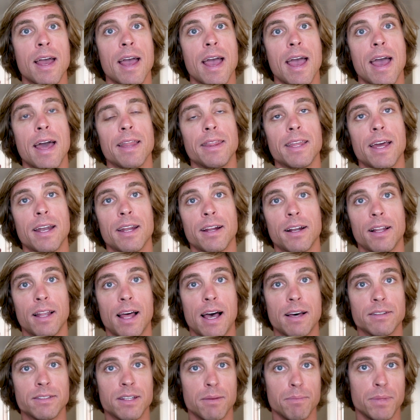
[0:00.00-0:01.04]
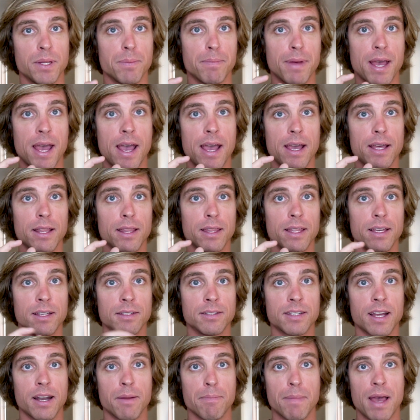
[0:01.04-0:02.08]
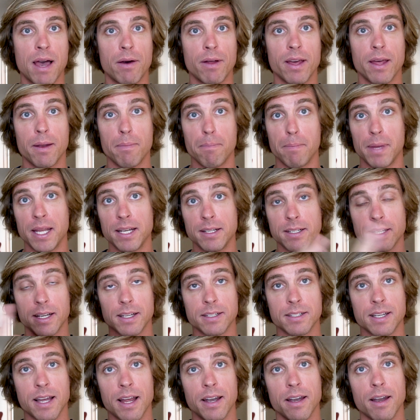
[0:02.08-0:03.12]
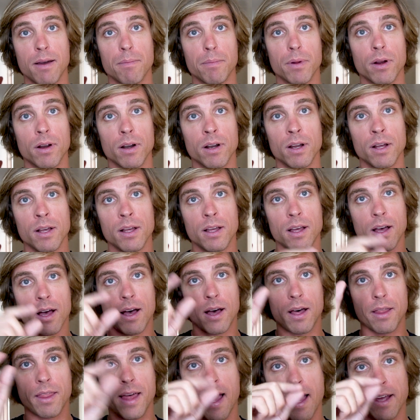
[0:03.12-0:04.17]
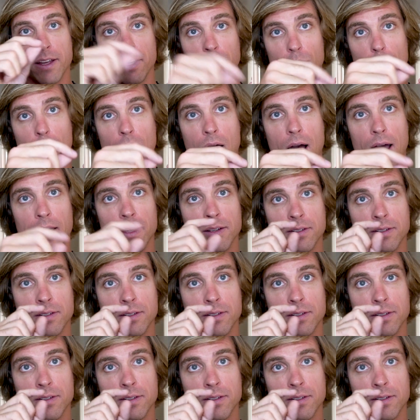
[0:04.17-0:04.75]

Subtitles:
and then it allows them to pay the set amount and mint a set number, that UI.